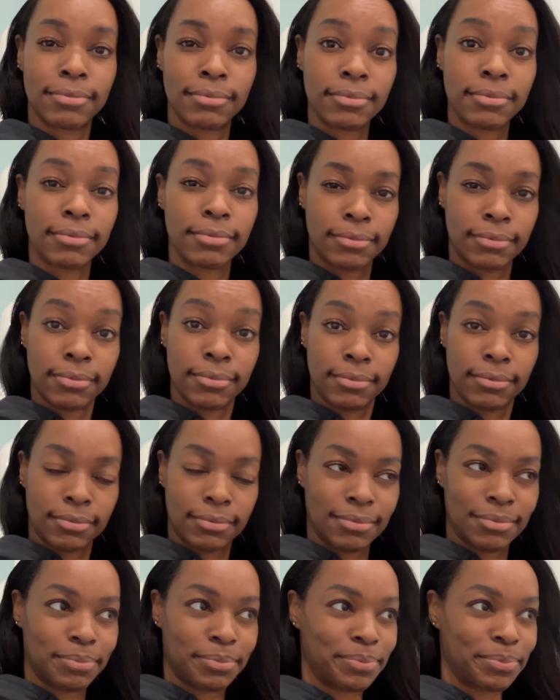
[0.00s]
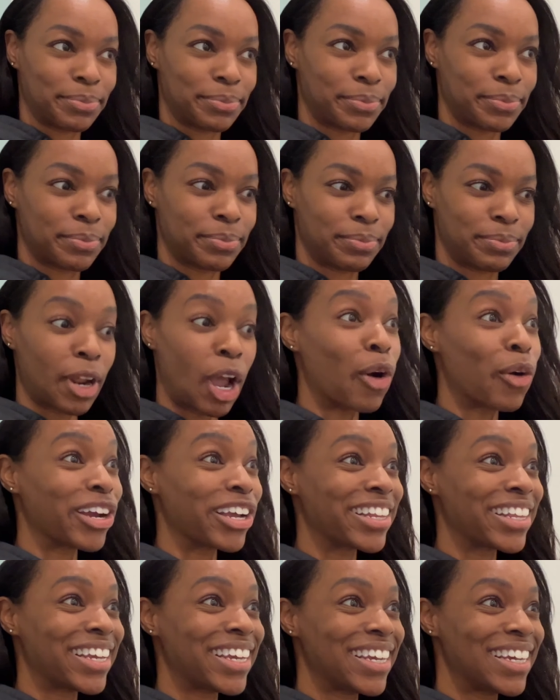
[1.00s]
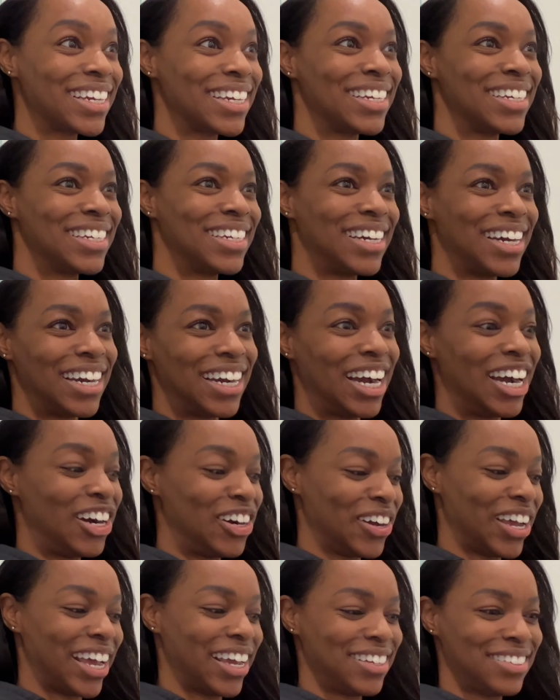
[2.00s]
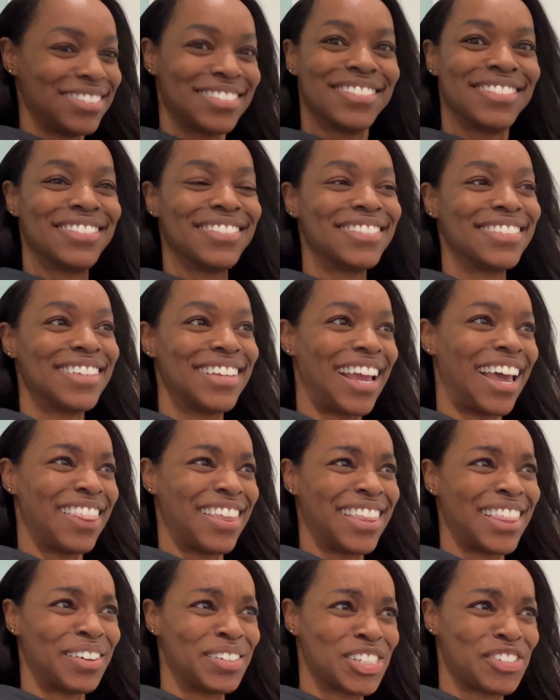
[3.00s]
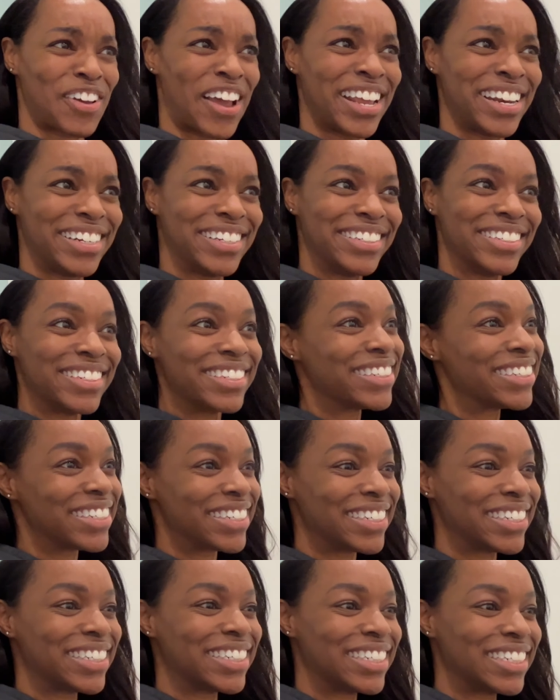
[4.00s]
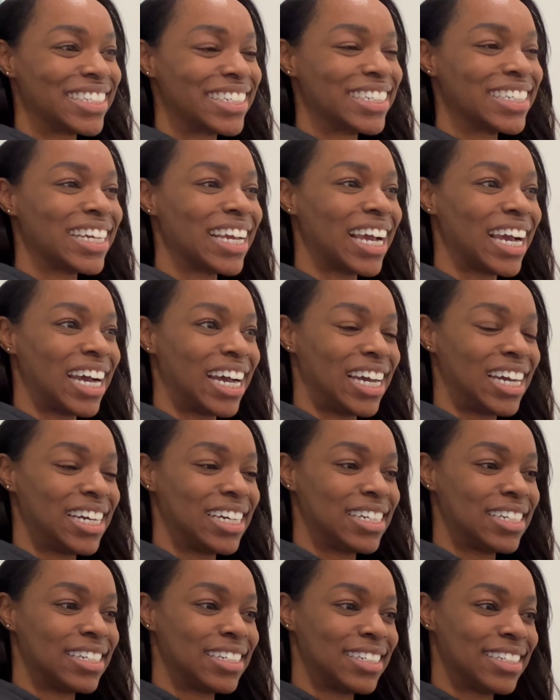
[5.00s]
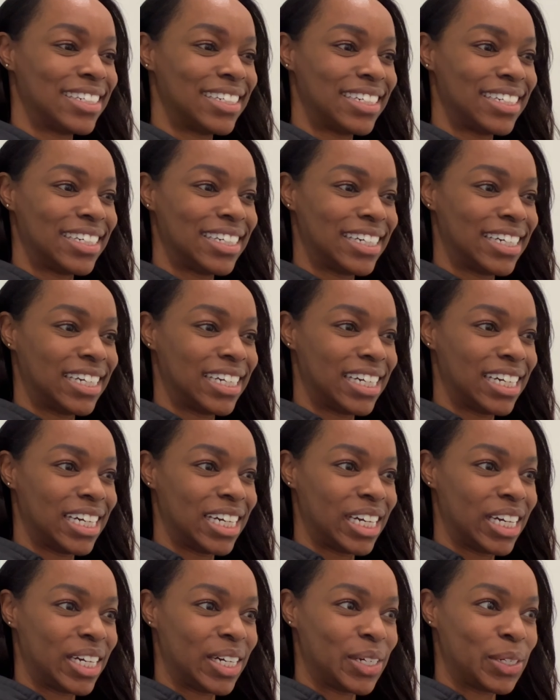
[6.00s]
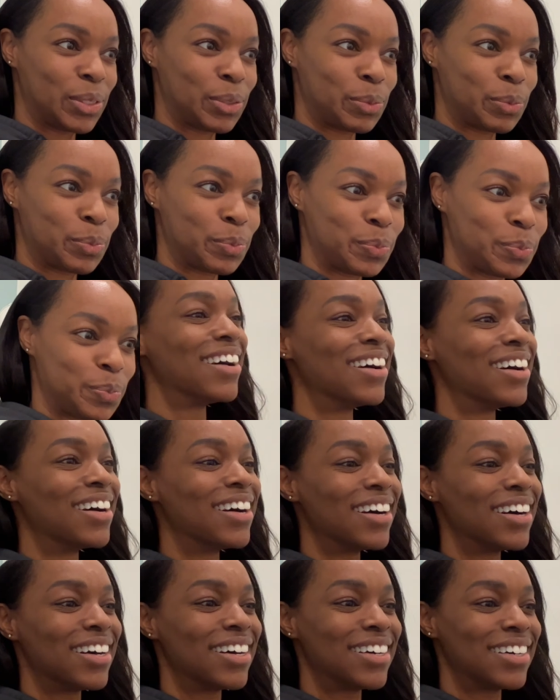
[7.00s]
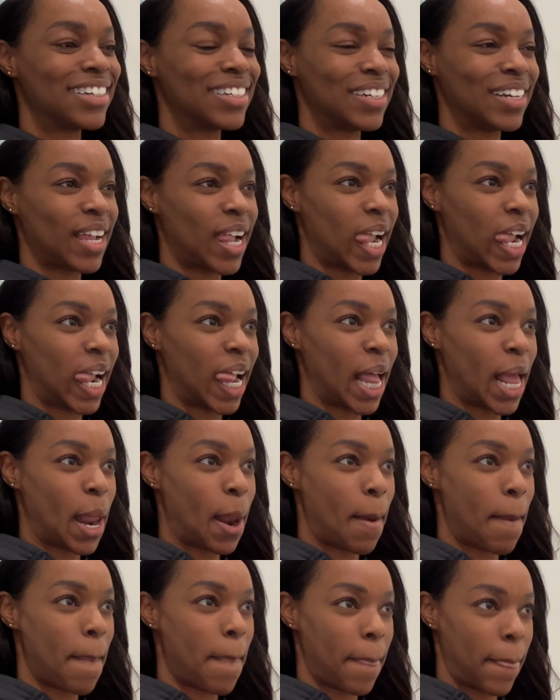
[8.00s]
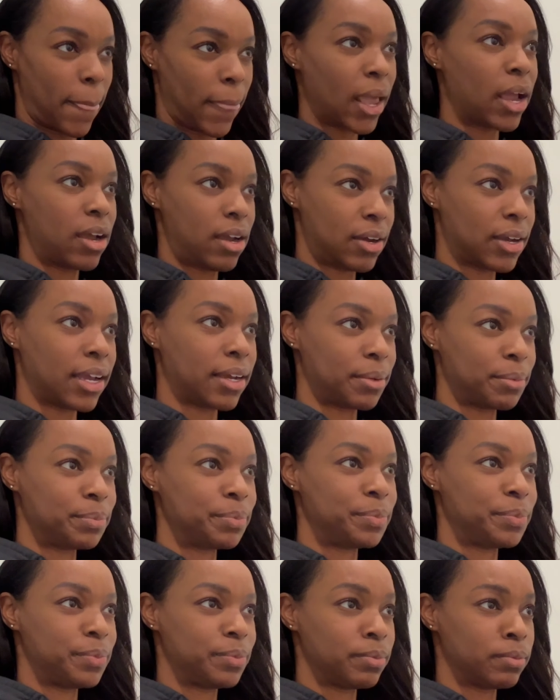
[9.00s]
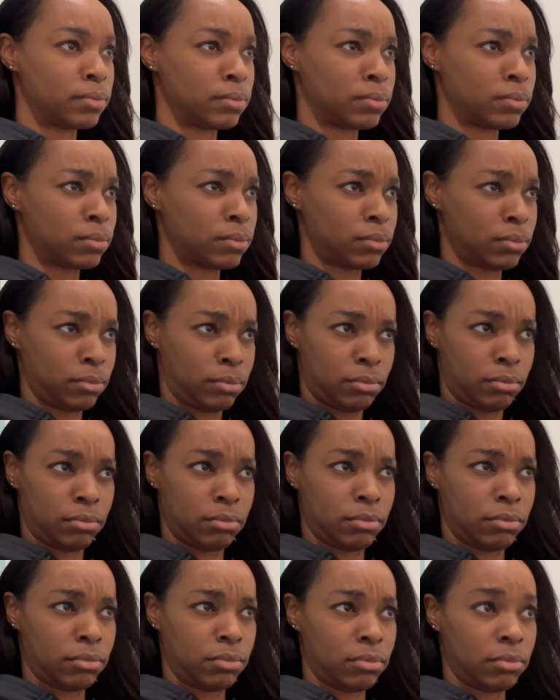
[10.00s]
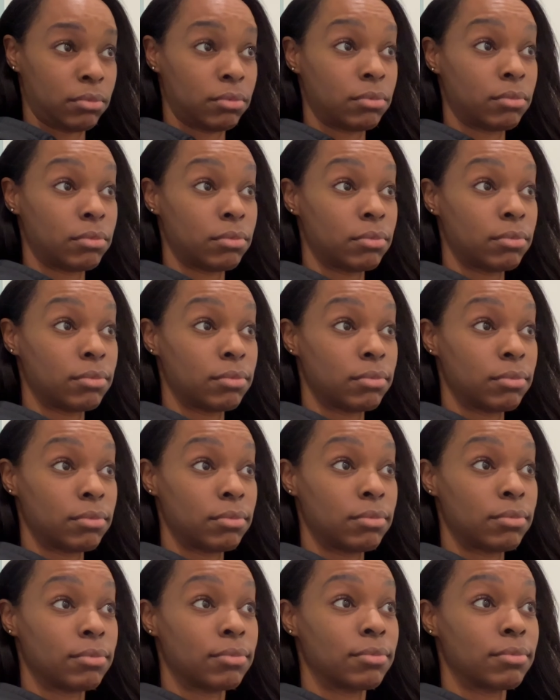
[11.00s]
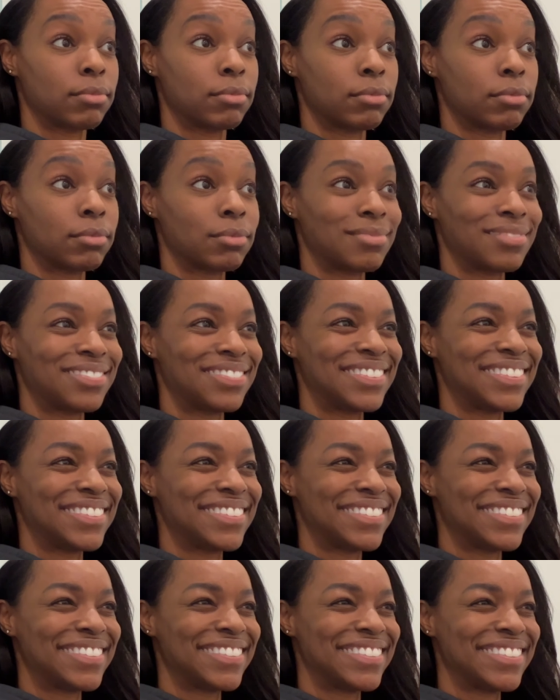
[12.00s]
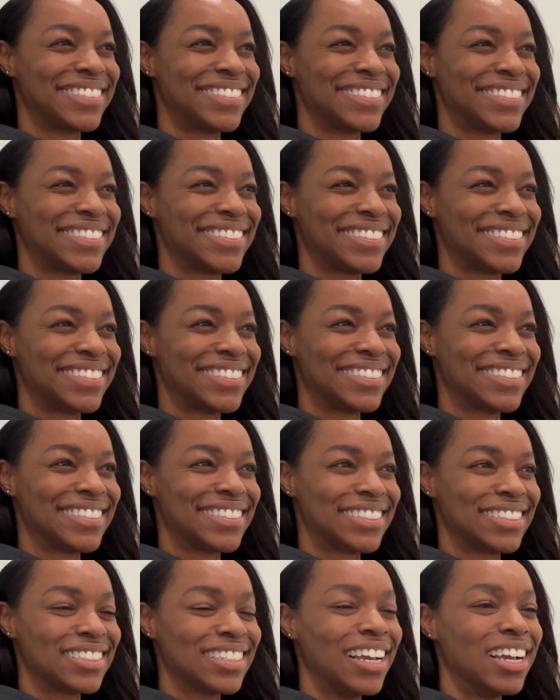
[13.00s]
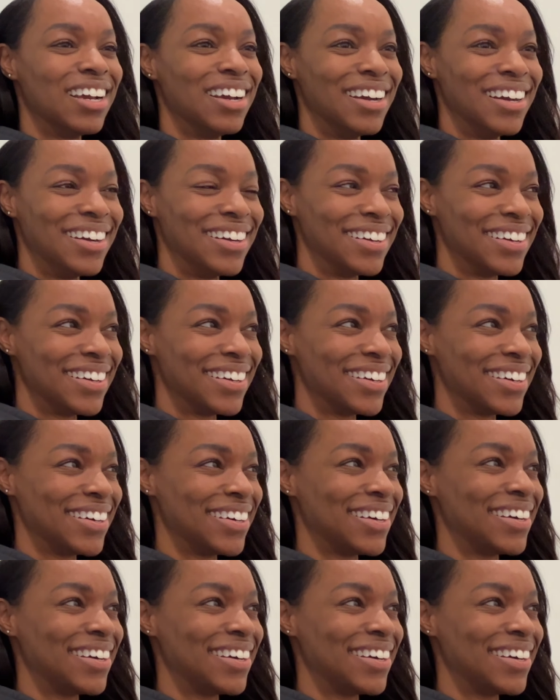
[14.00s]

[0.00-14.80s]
actually 18. Oh, really? Oh, okay. Yeah, I think that was fine. That, that was enough? Yeah. Okay. Um, Alright, we'll just repeat the does. Make an angry face, eyebrows up, smile and squint. Okay, perfect.